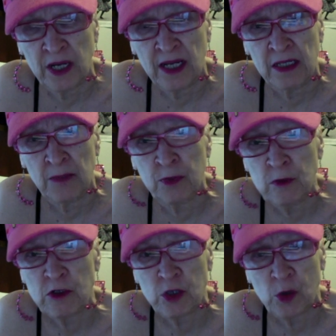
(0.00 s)
and the
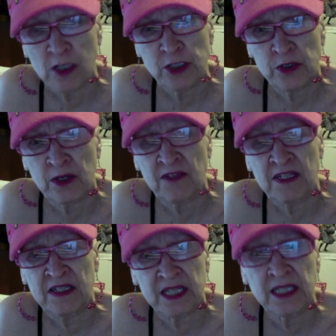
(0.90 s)
brutal torture of the
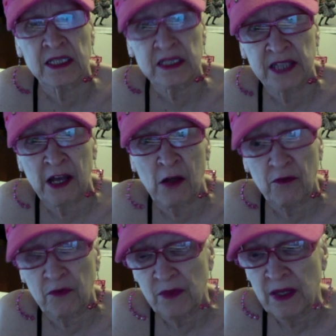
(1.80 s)
disease
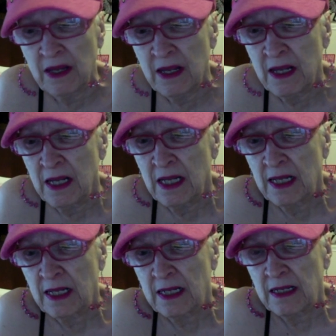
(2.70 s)
itself,
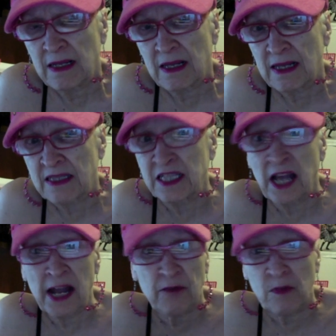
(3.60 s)

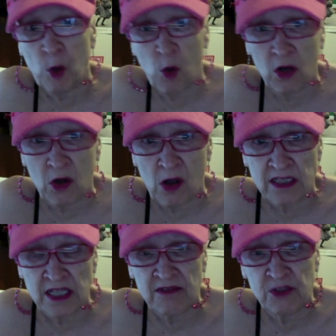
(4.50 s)
aside from the Holocaust
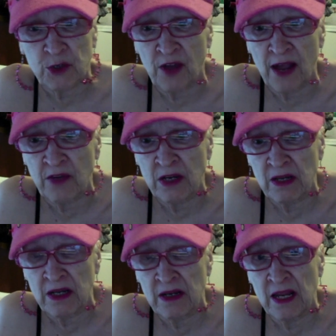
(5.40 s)
I've survived
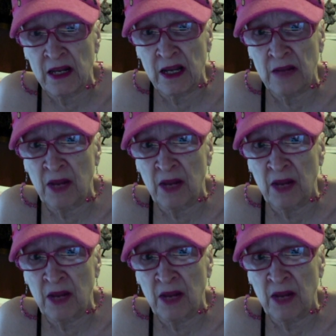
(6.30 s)
in my